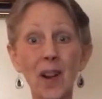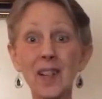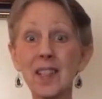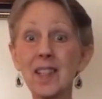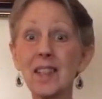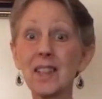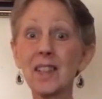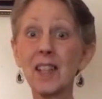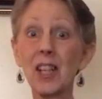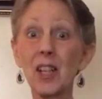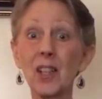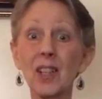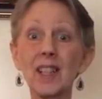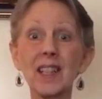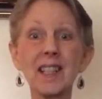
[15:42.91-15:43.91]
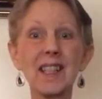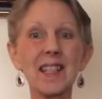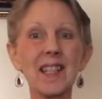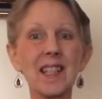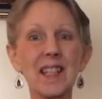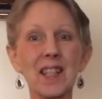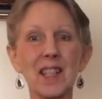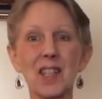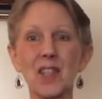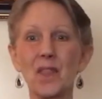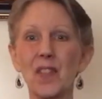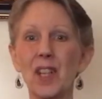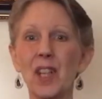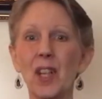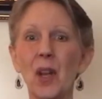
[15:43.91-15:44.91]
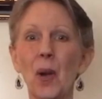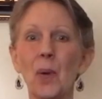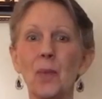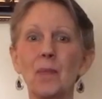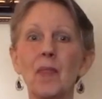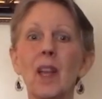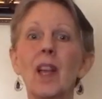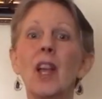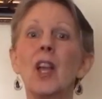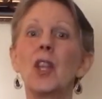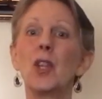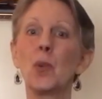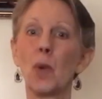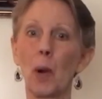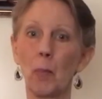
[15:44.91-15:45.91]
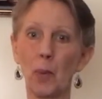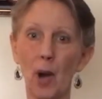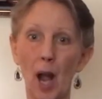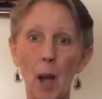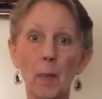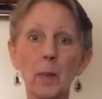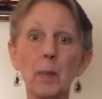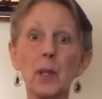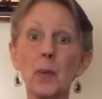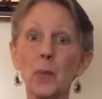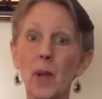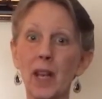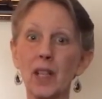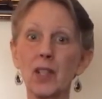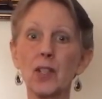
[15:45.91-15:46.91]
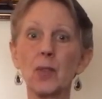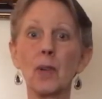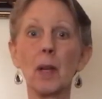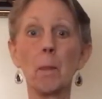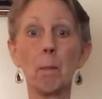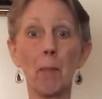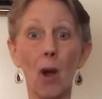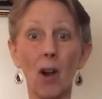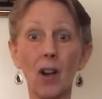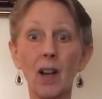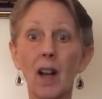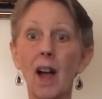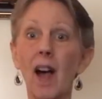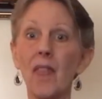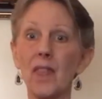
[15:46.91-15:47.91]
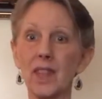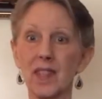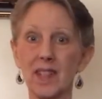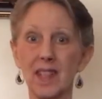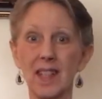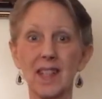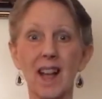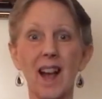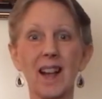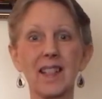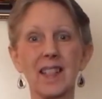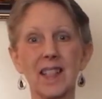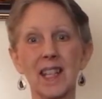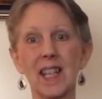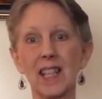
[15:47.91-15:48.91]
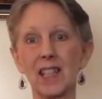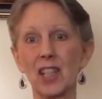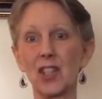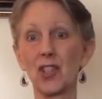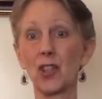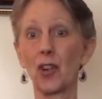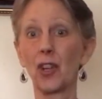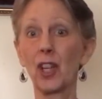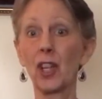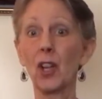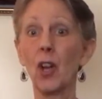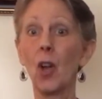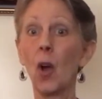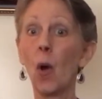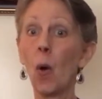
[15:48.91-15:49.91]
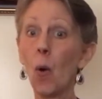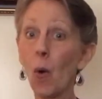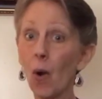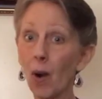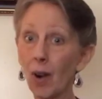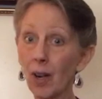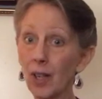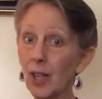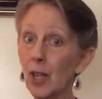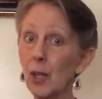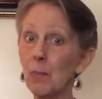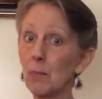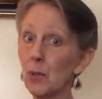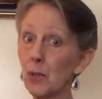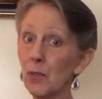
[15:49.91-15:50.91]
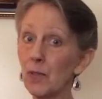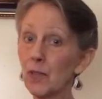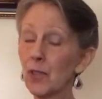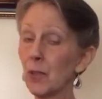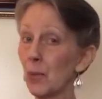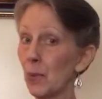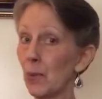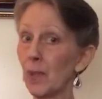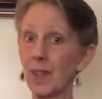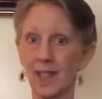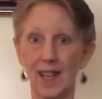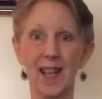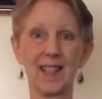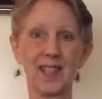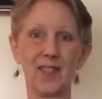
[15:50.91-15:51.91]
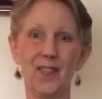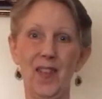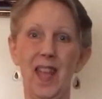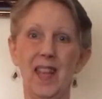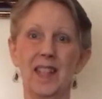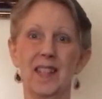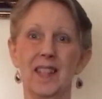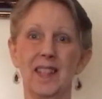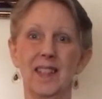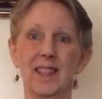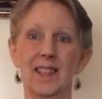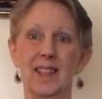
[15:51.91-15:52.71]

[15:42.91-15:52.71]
are still here listening to this video, you are probably ready to embark on this detox and healing journey or move to the next phase.